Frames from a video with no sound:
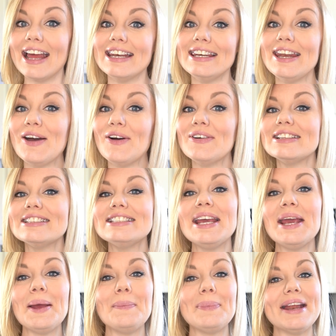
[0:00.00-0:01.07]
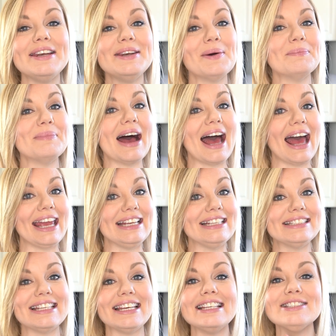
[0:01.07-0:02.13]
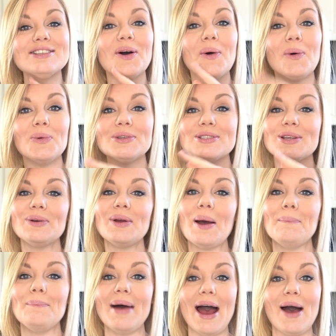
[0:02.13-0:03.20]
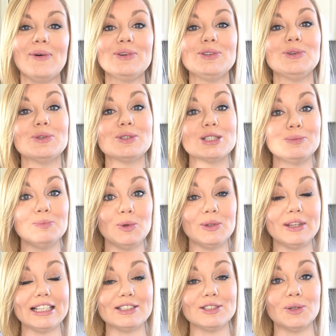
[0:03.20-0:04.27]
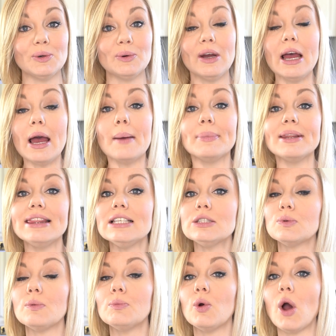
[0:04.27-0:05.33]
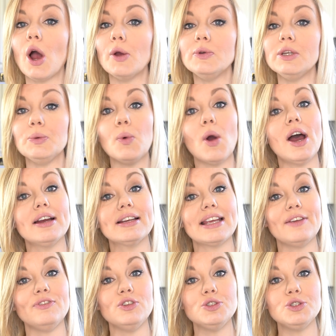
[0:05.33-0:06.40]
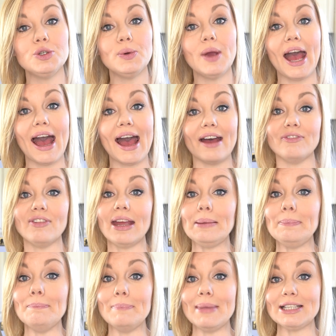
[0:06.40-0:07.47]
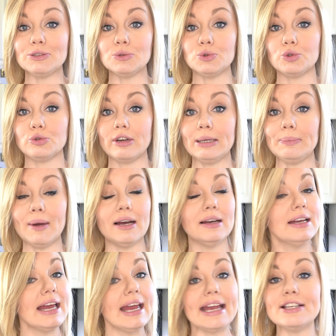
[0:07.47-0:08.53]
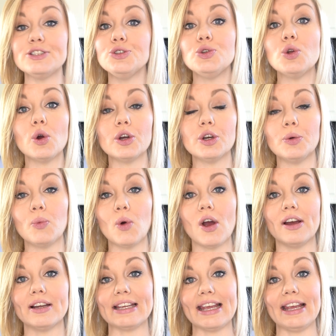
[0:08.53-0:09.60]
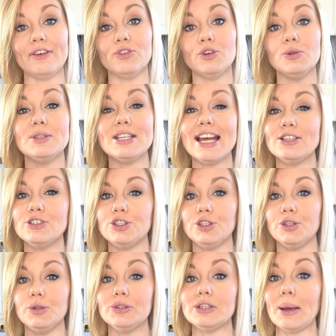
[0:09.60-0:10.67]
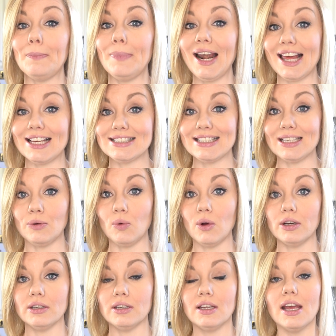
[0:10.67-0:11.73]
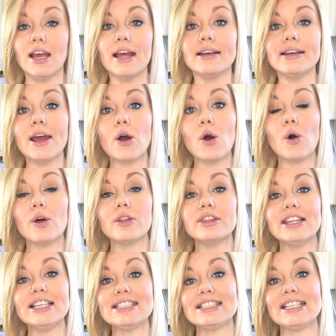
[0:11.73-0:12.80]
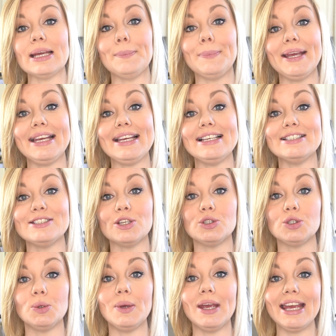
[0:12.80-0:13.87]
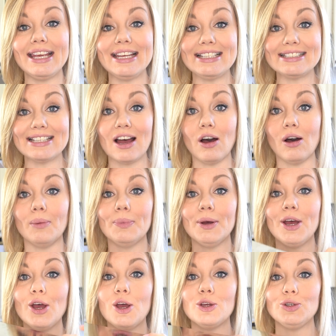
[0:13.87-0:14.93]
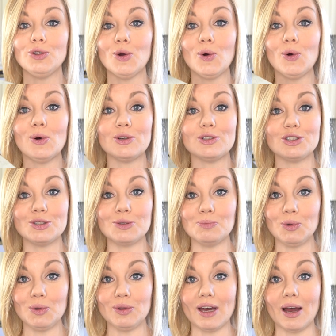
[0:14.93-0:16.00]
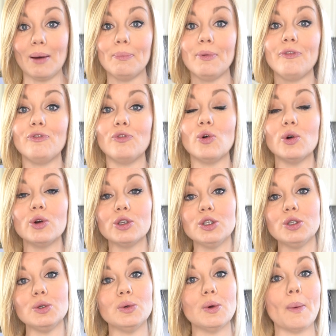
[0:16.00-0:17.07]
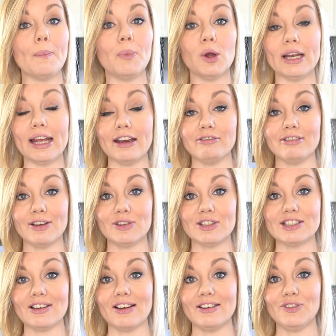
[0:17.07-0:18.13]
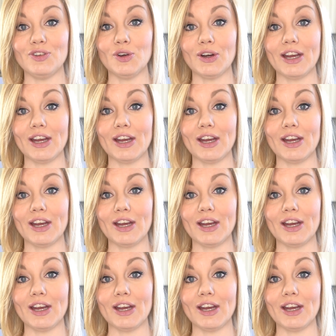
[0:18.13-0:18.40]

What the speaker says: Now, tip number 8 is also about your smoothing tool, but this one will only work if you do have a metal scraper. It's not going to work if you tend to use a plastic one. Now, this tip is to heat up your smoother before you pull it around the side of your